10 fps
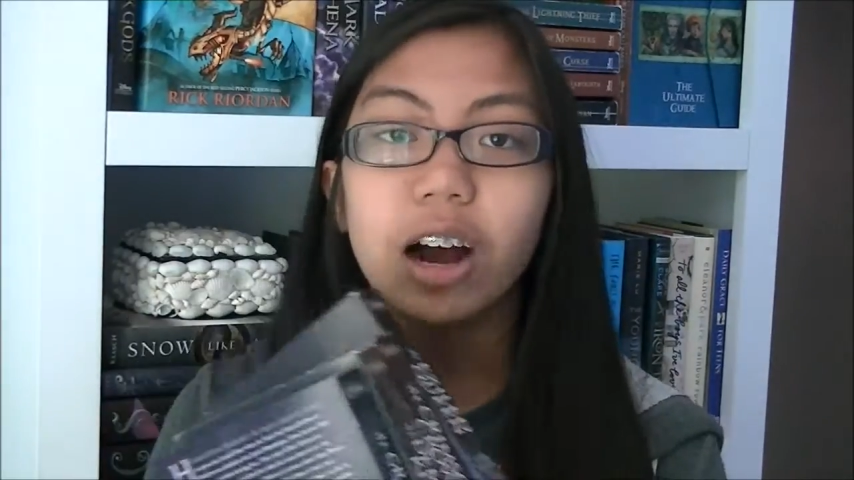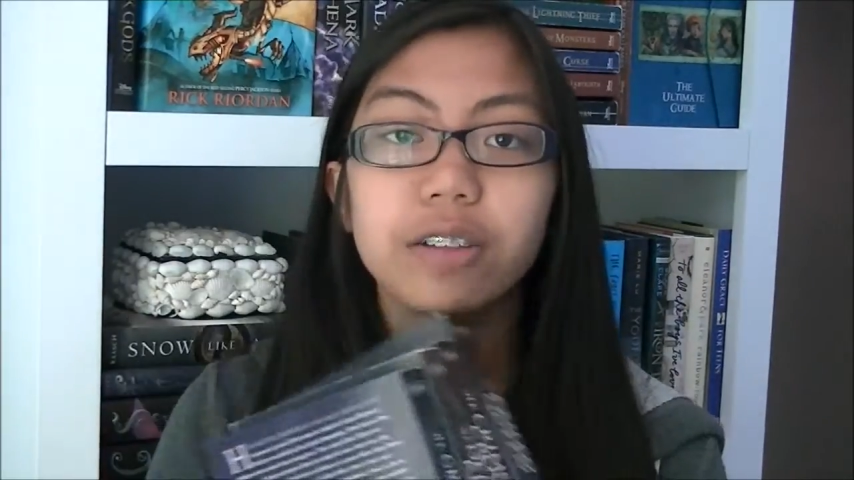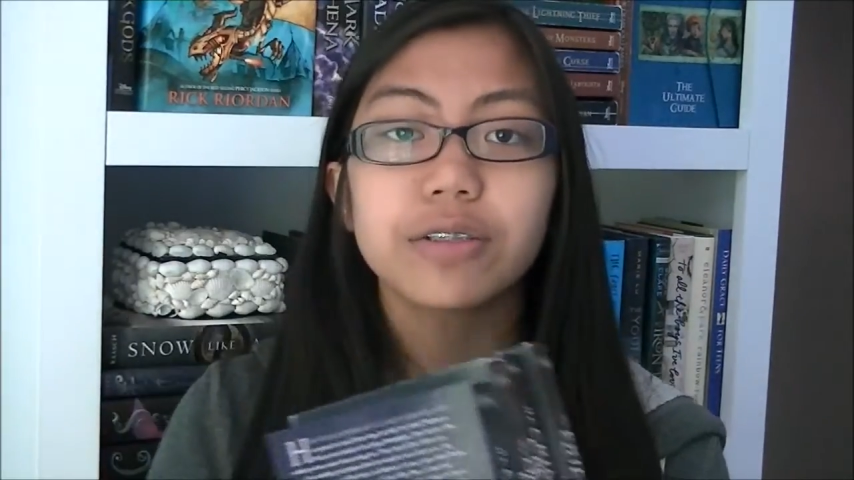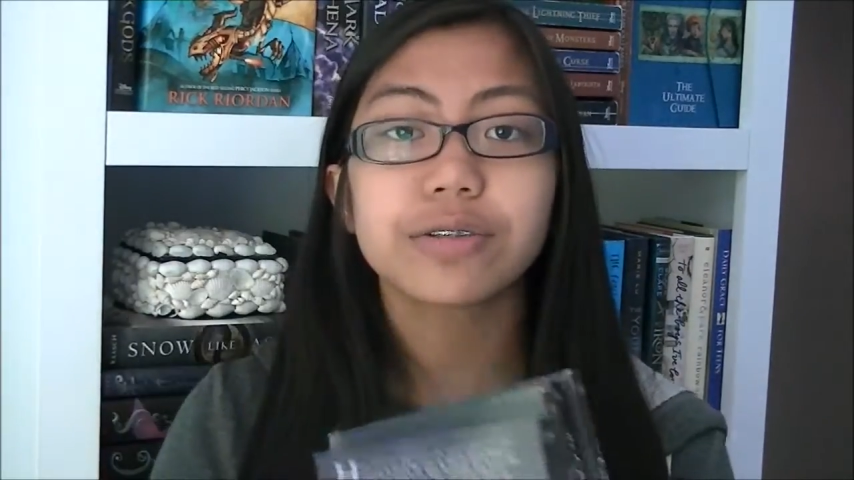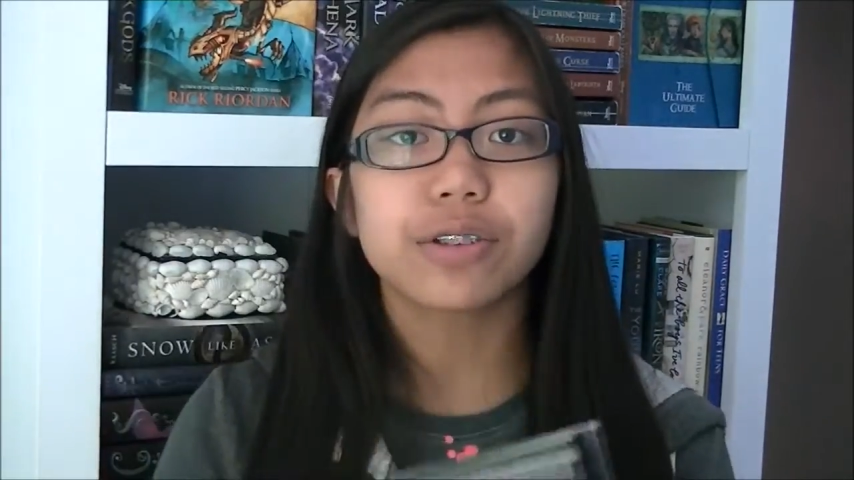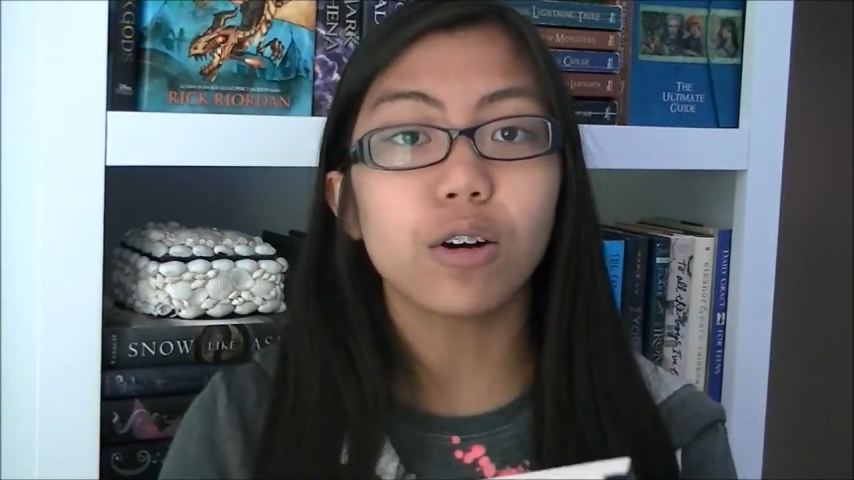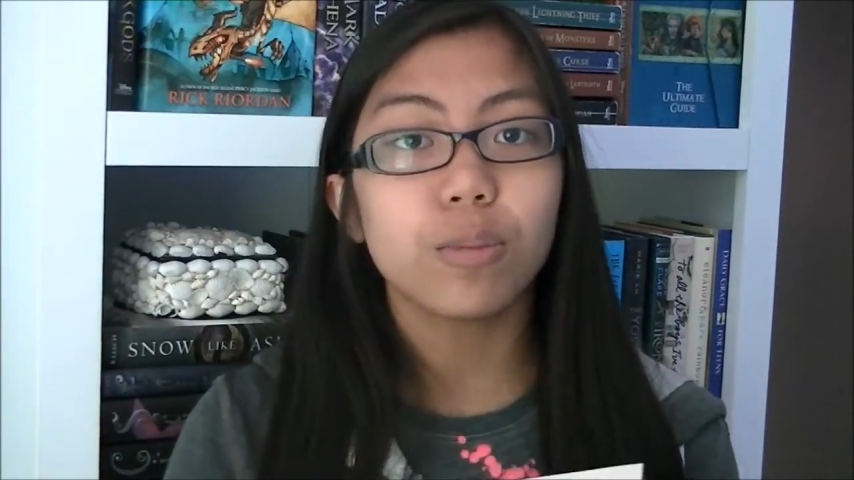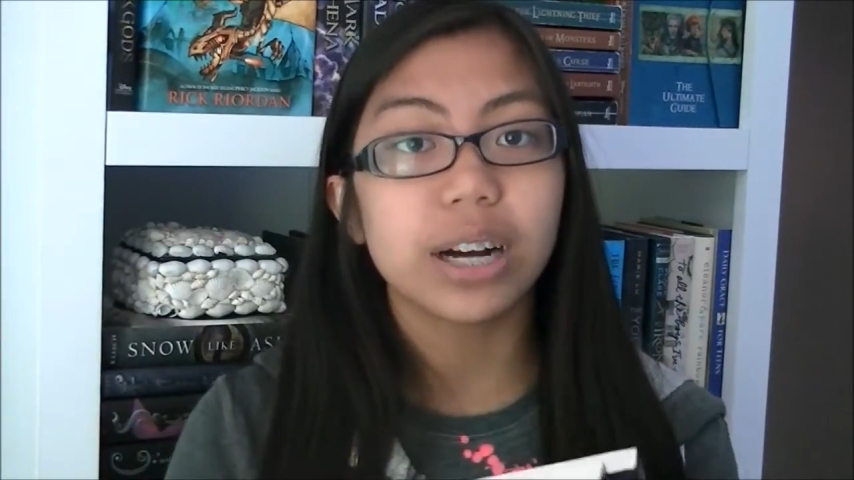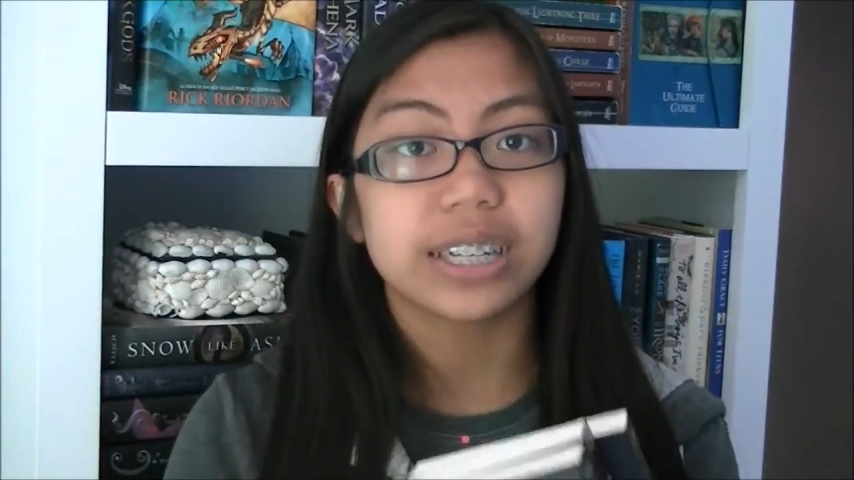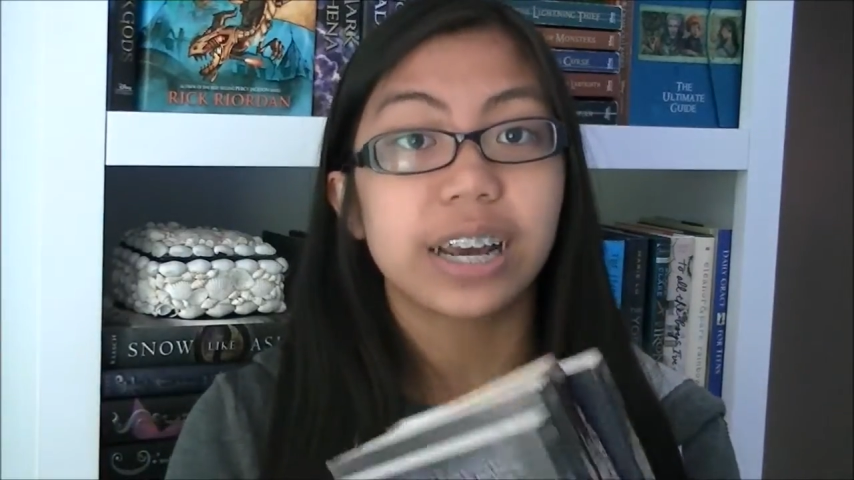gone through so
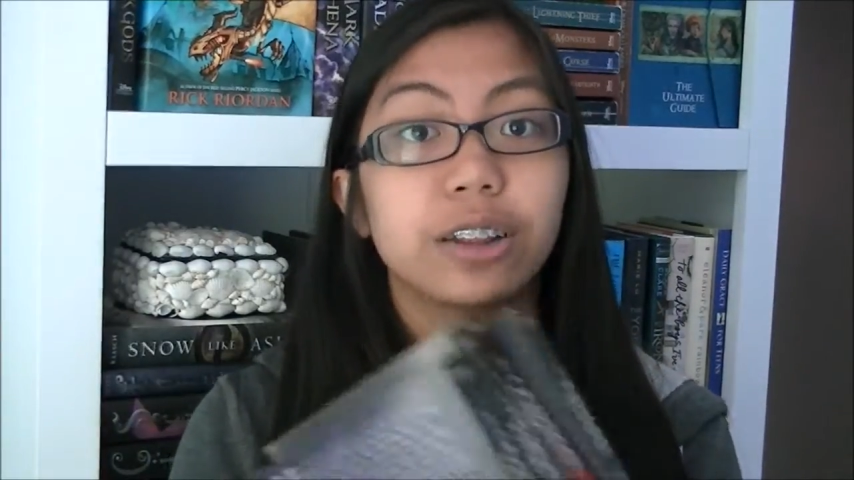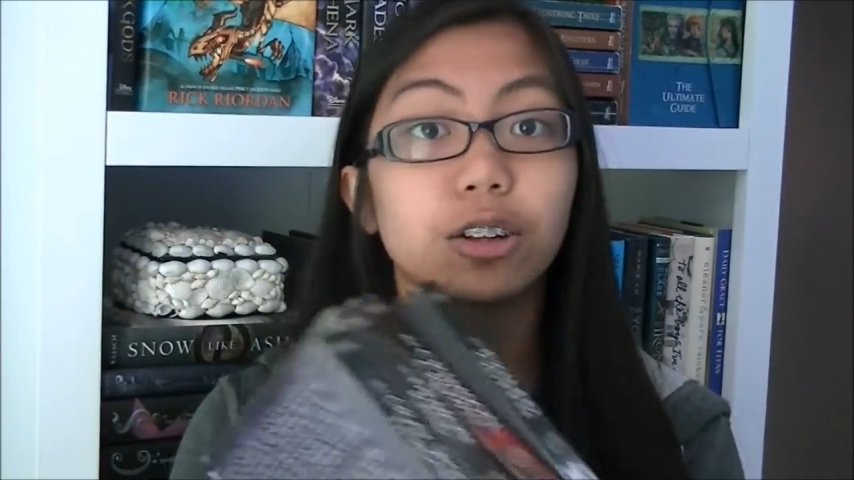much and